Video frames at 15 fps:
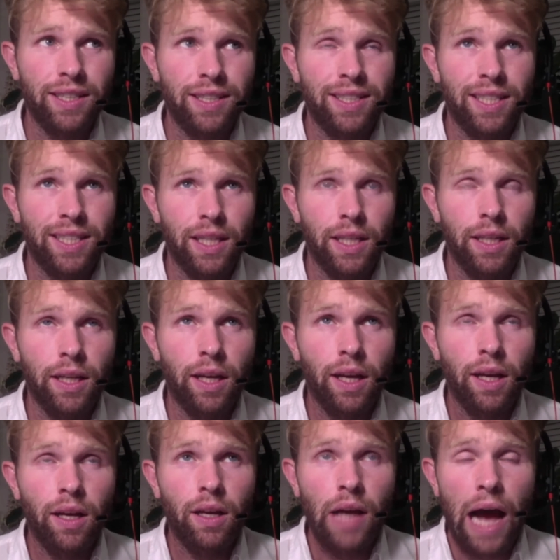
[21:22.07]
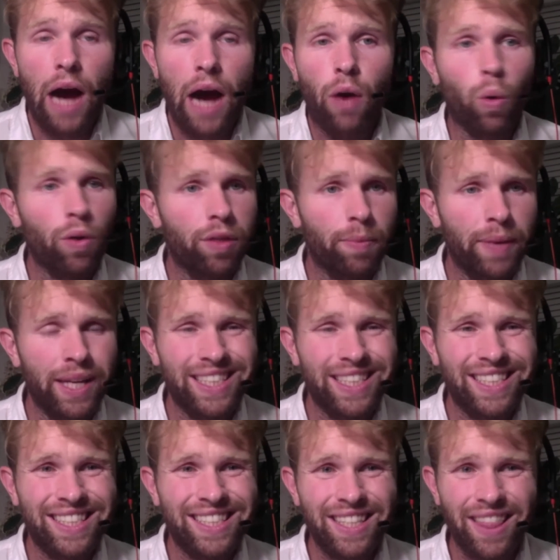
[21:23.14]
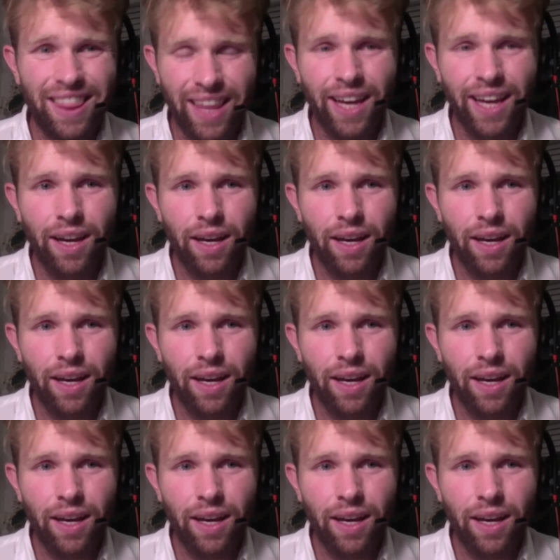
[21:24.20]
to see how orthopedists think,